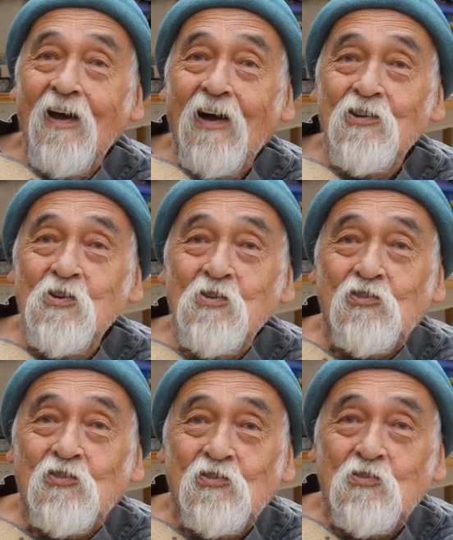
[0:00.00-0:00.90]

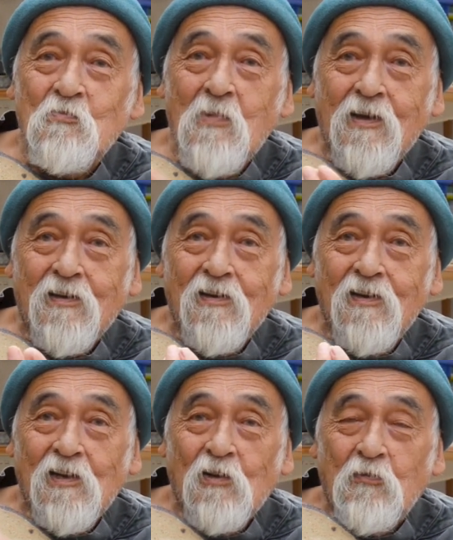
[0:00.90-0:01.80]
used to make
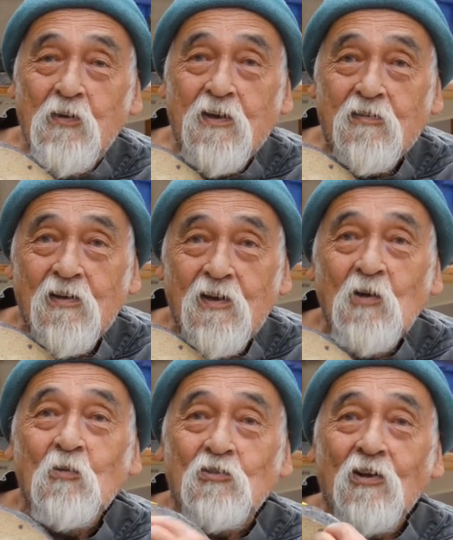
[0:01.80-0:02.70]
little feet,
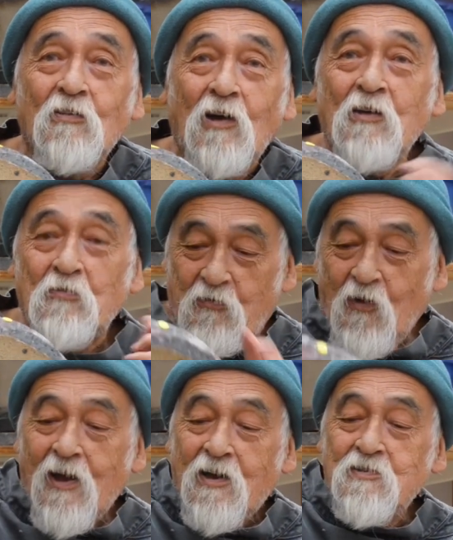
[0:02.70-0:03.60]
which I
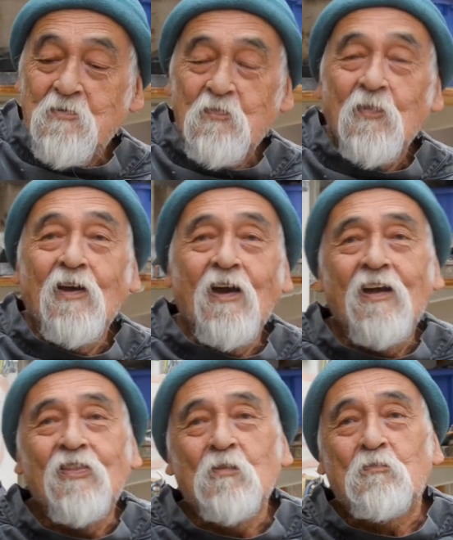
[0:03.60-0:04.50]
fired
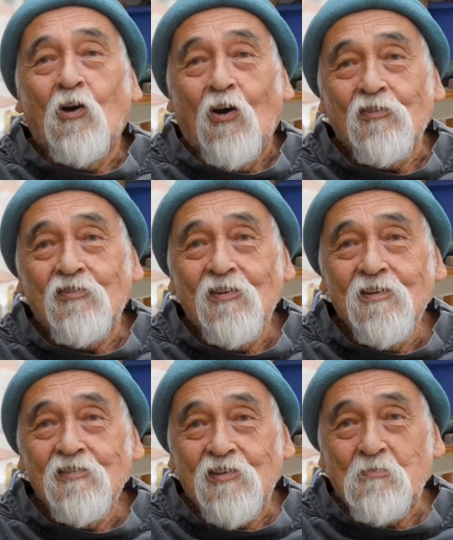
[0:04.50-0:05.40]
in the pot
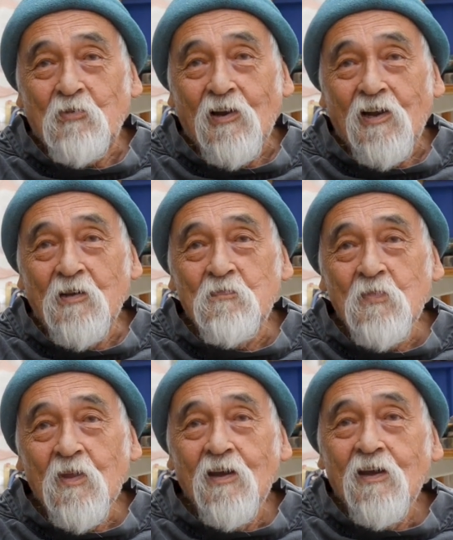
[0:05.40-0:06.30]
separately,
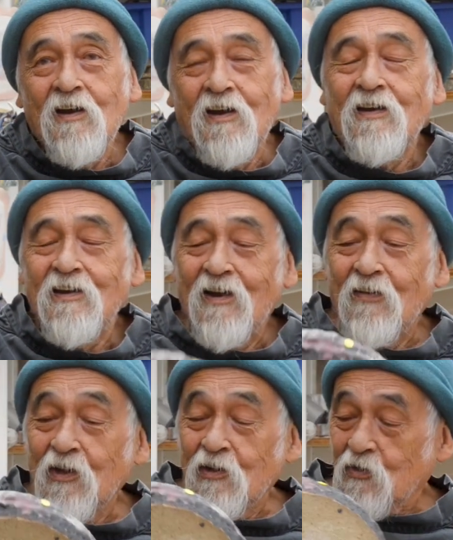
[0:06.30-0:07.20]

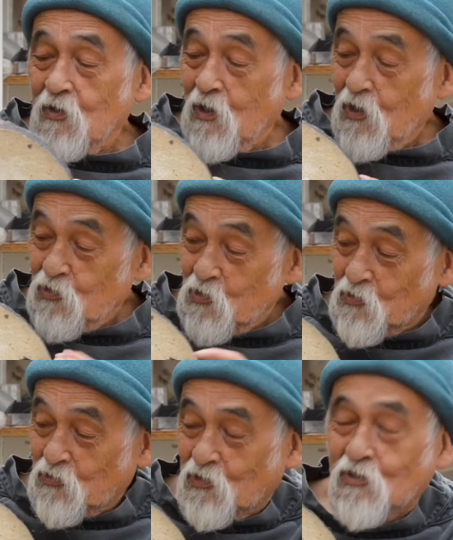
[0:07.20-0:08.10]
and then
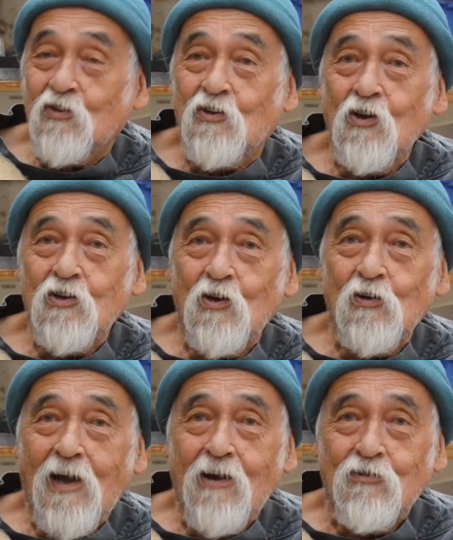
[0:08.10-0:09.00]
used good
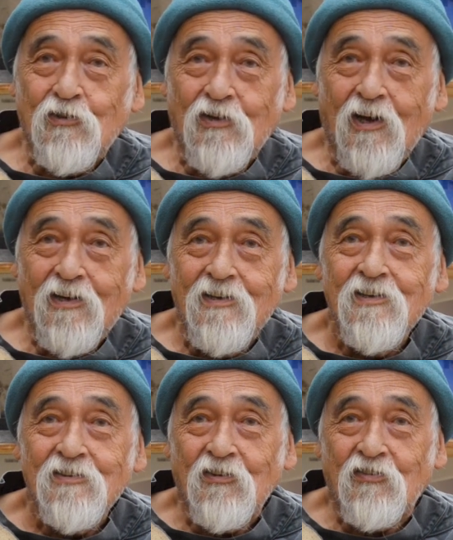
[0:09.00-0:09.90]
old araldite
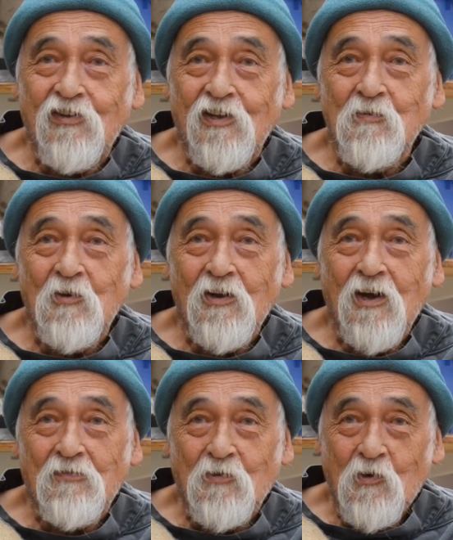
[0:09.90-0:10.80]
to stick them on
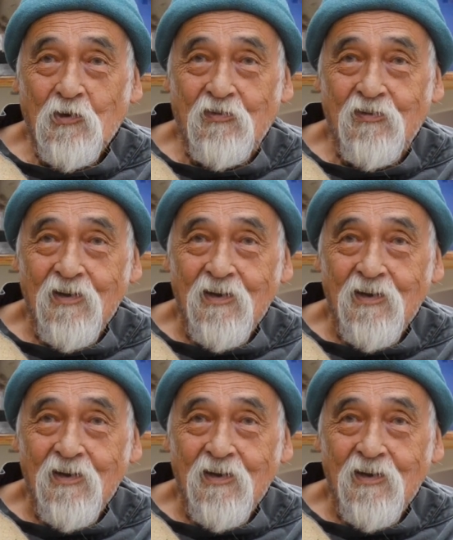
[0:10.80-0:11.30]
afterwards.